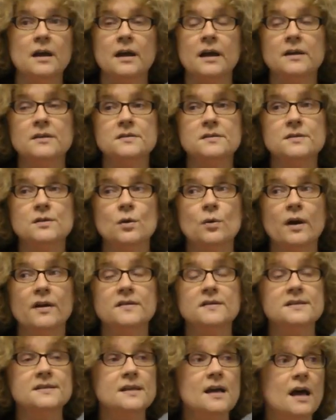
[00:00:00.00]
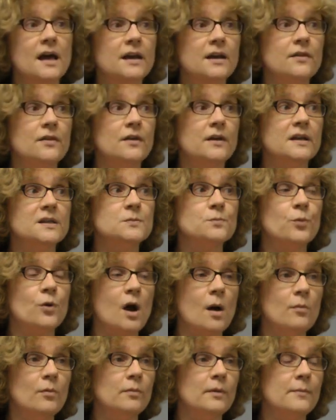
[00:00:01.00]
and so I decided that it's
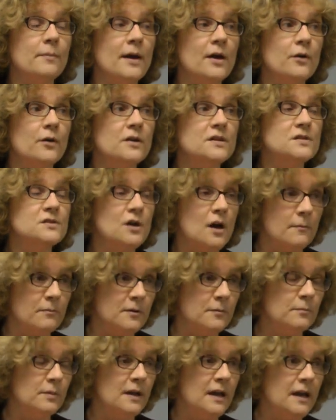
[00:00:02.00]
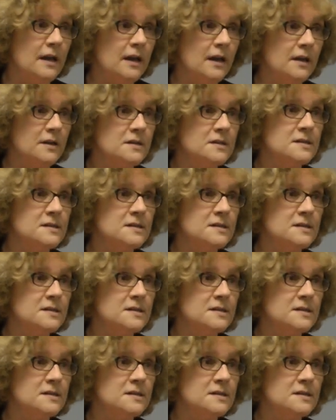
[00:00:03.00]
probably better to stop complaining and